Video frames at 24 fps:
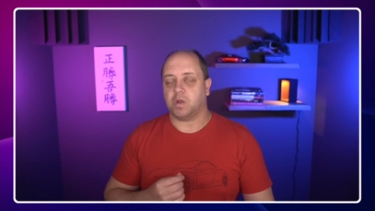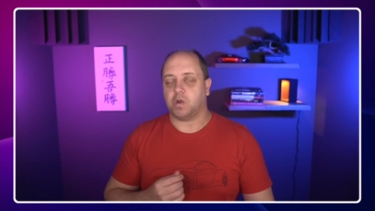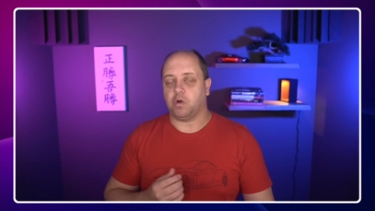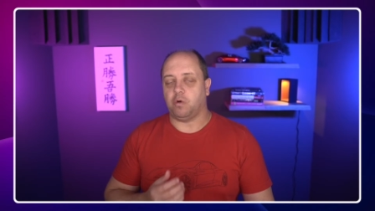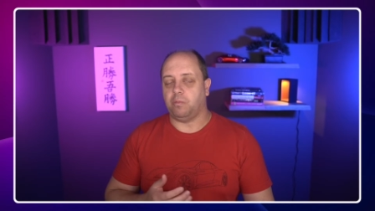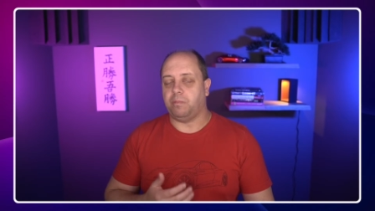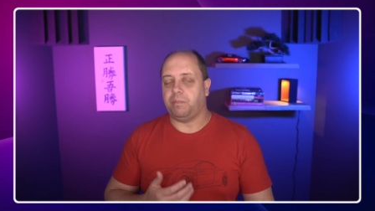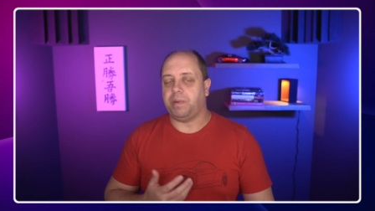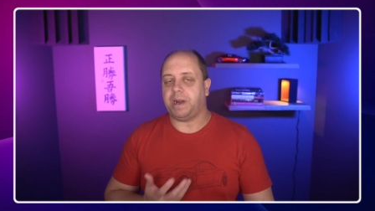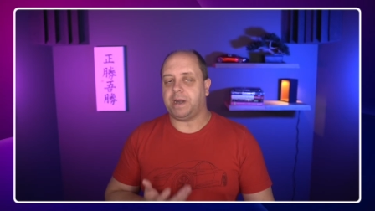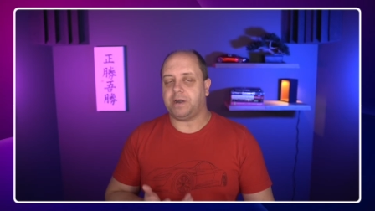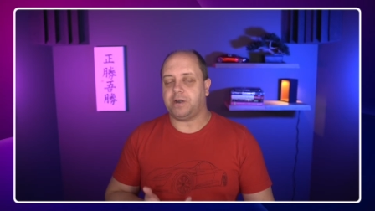
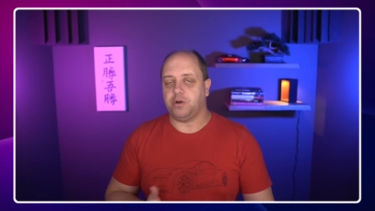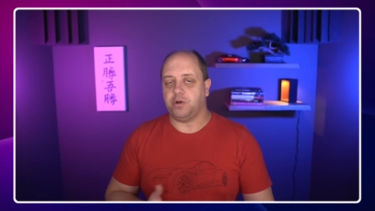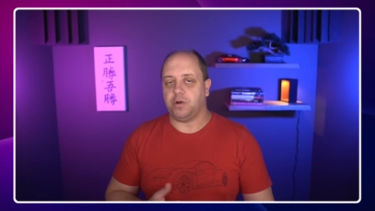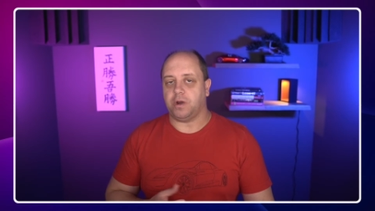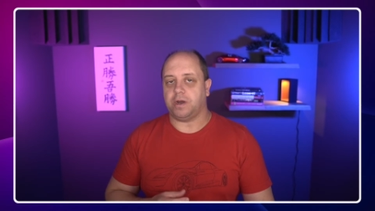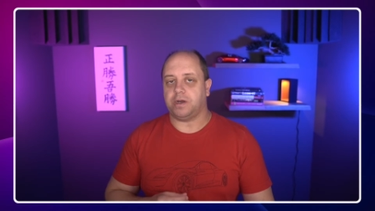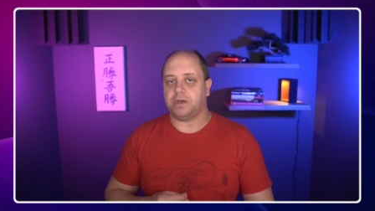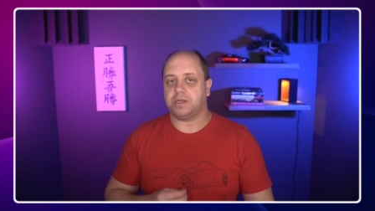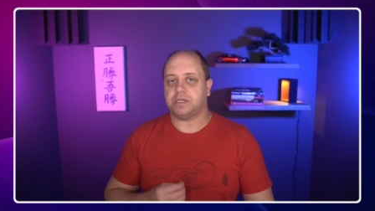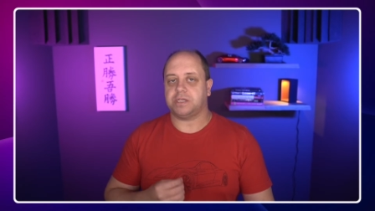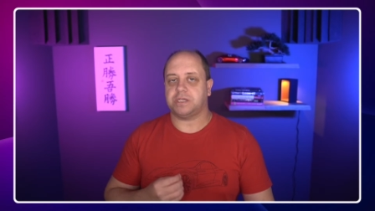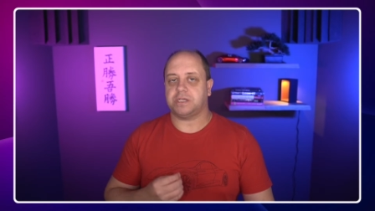compared to
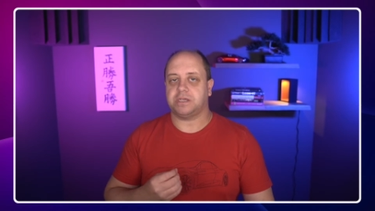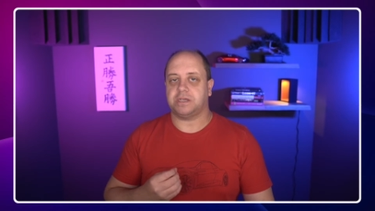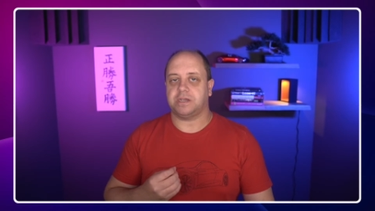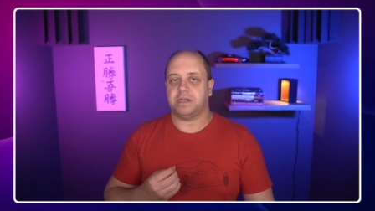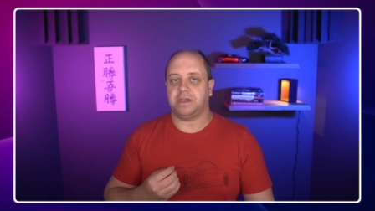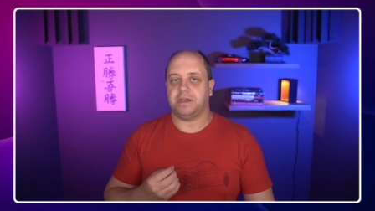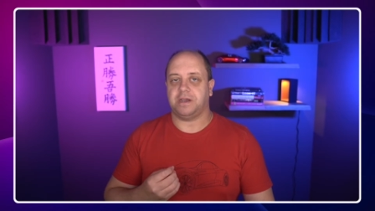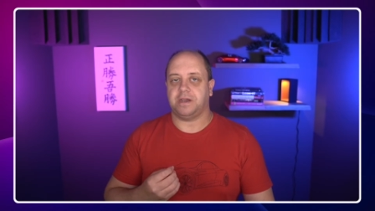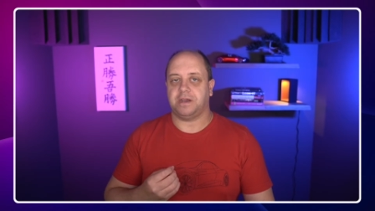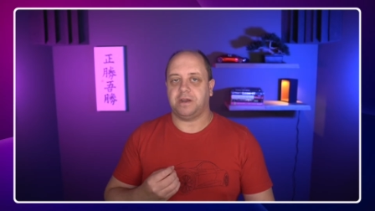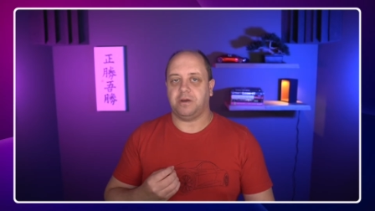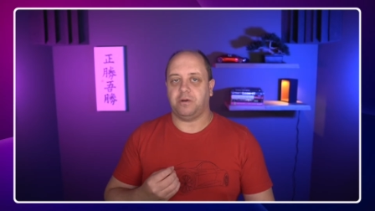us,
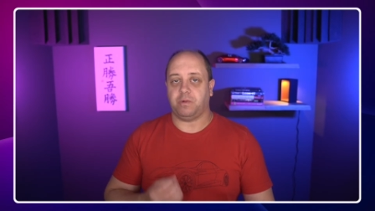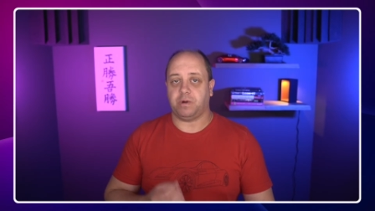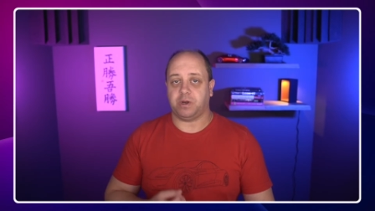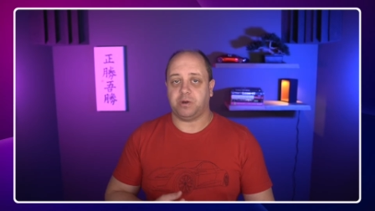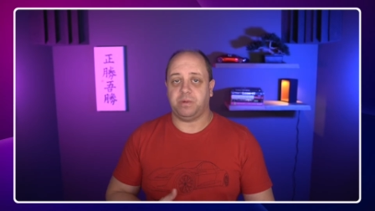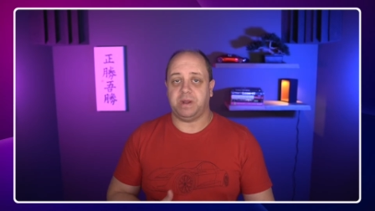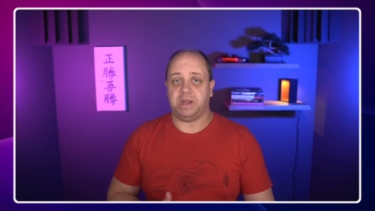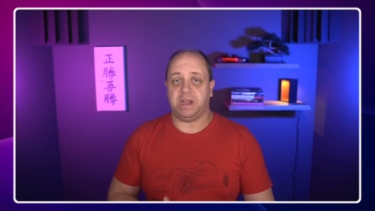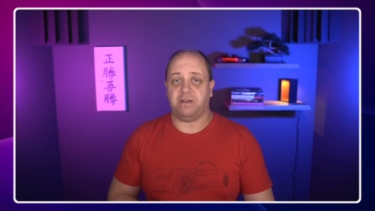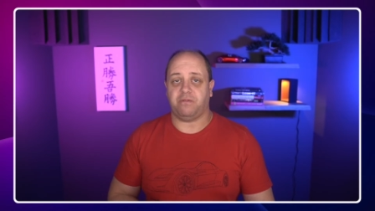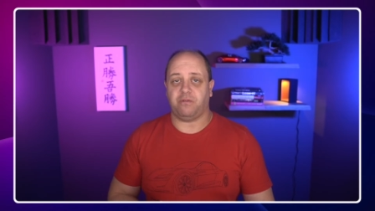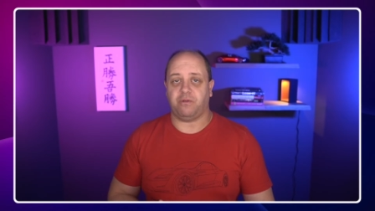uh,
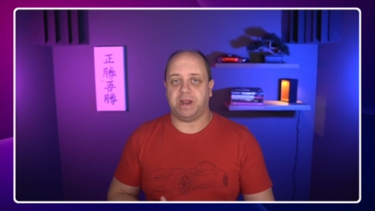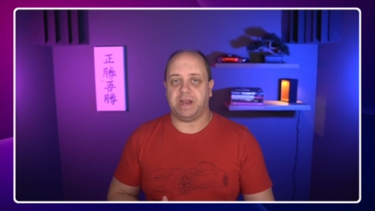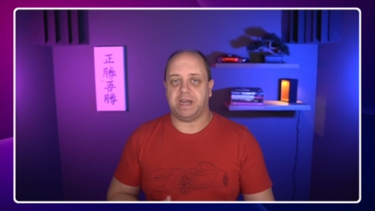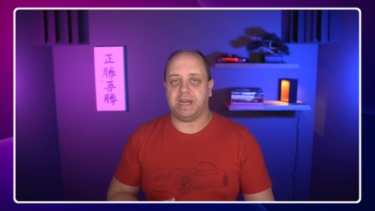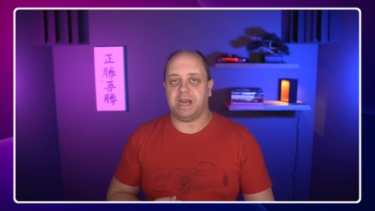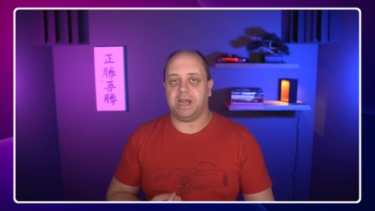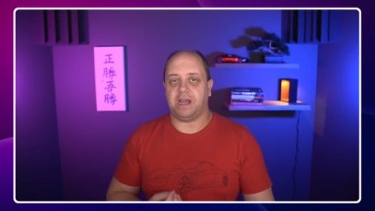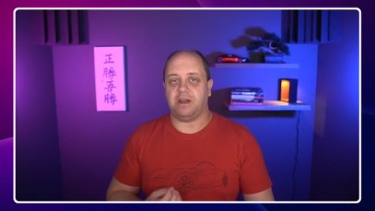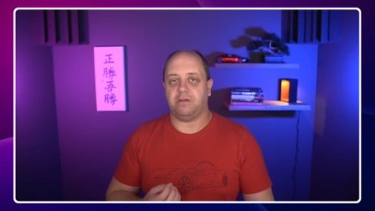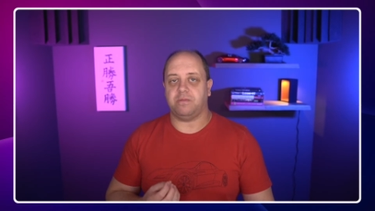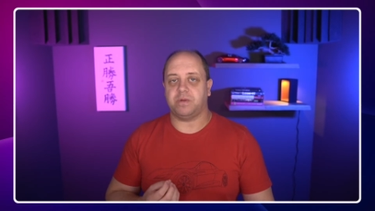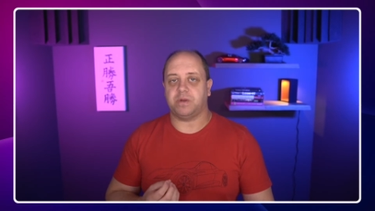what we have right
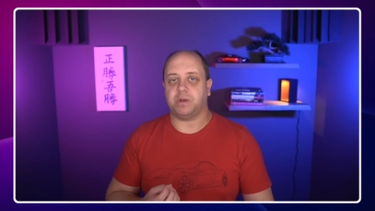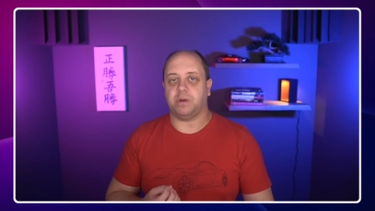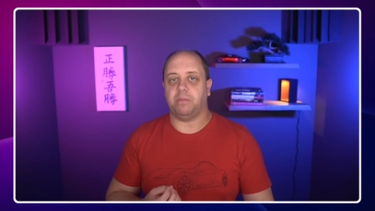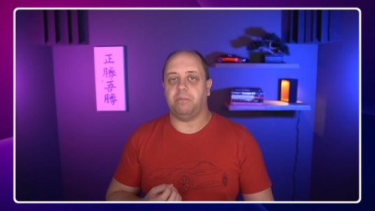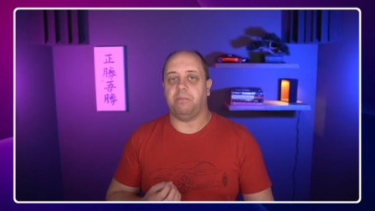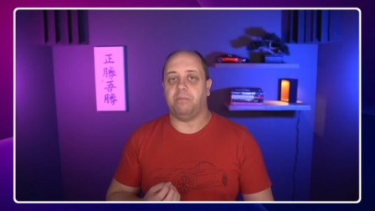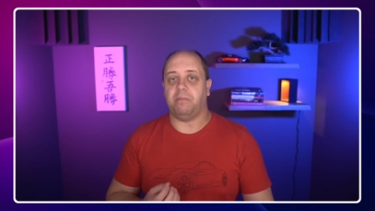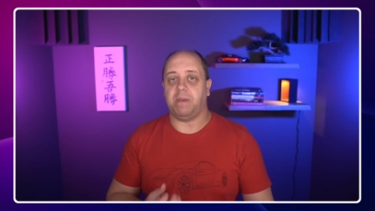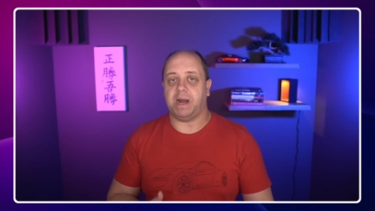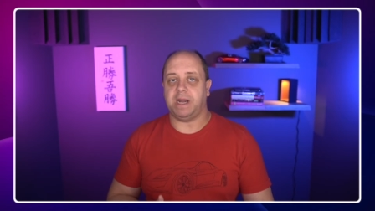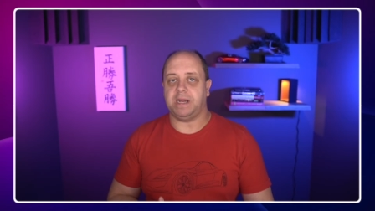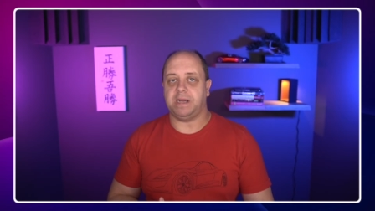now, some
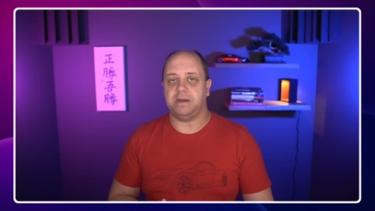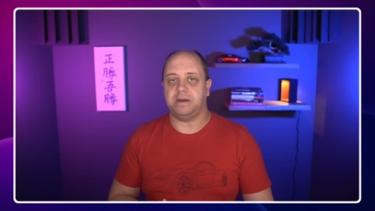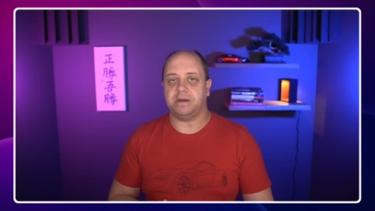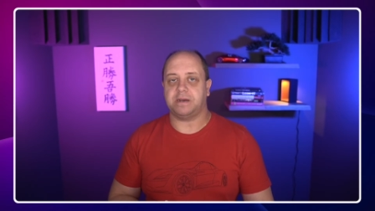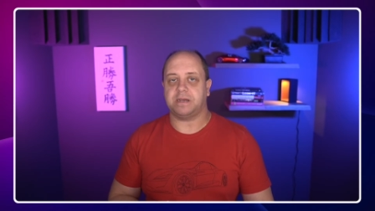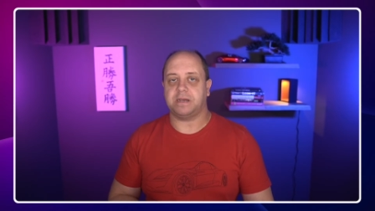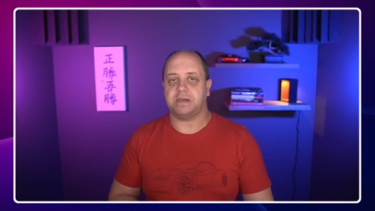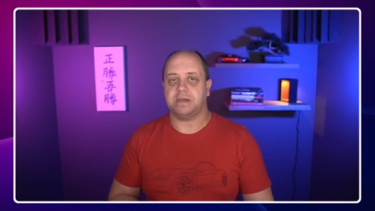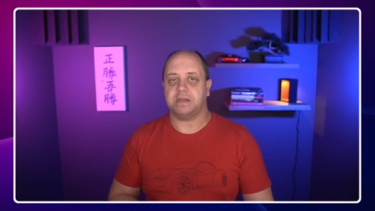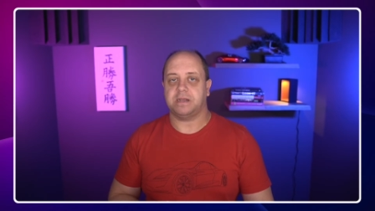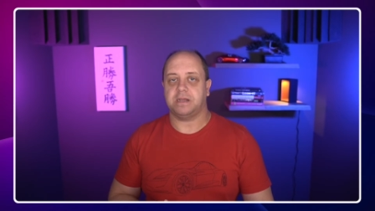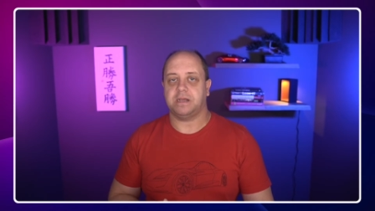minor
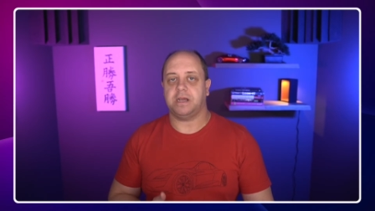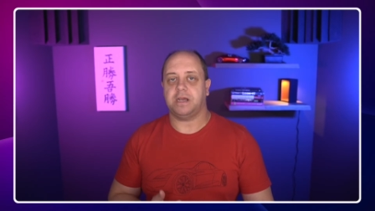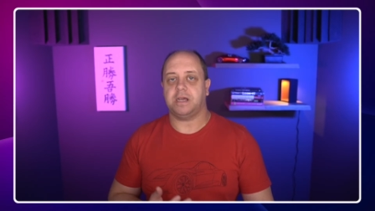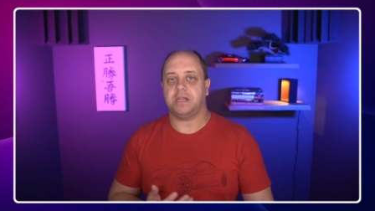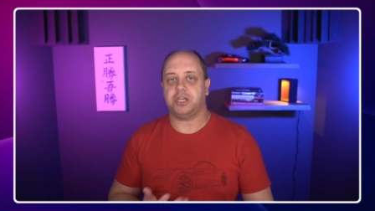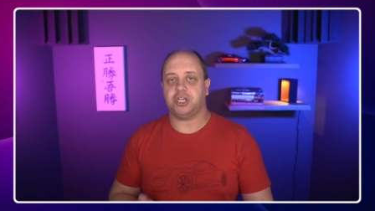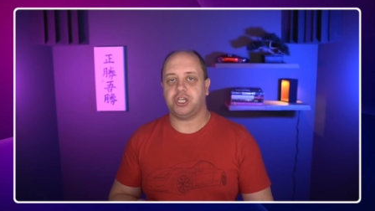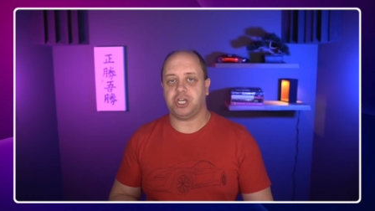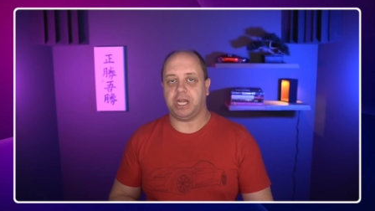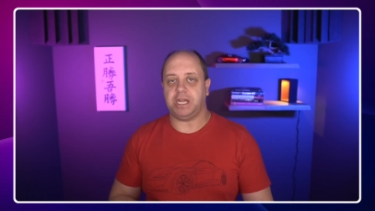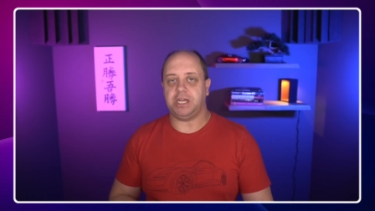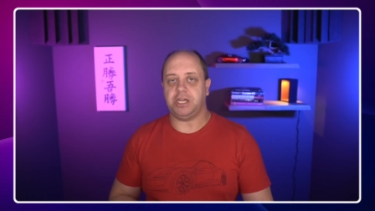
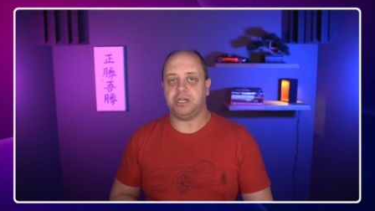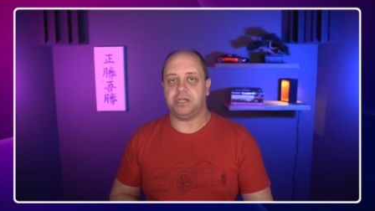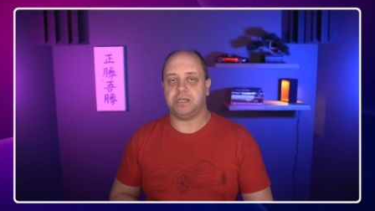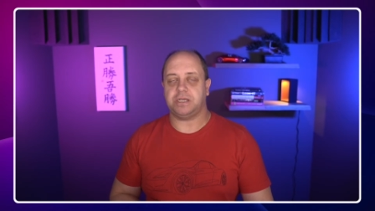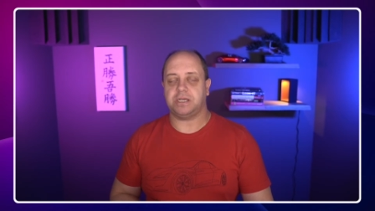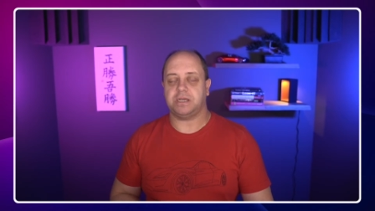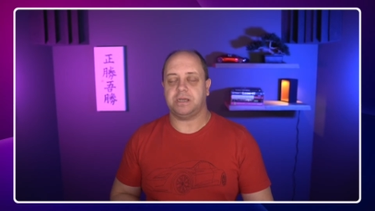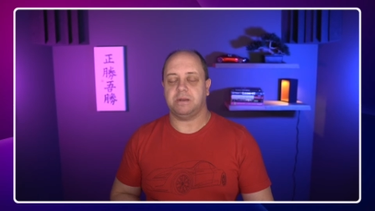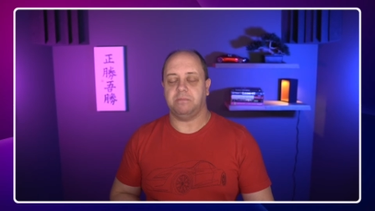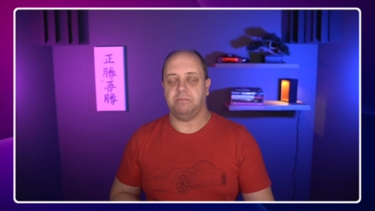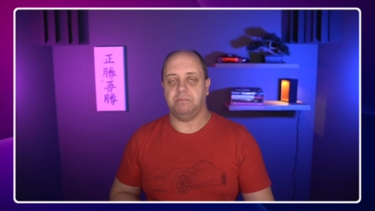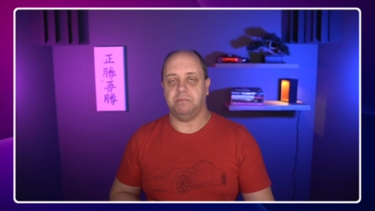uh, changes,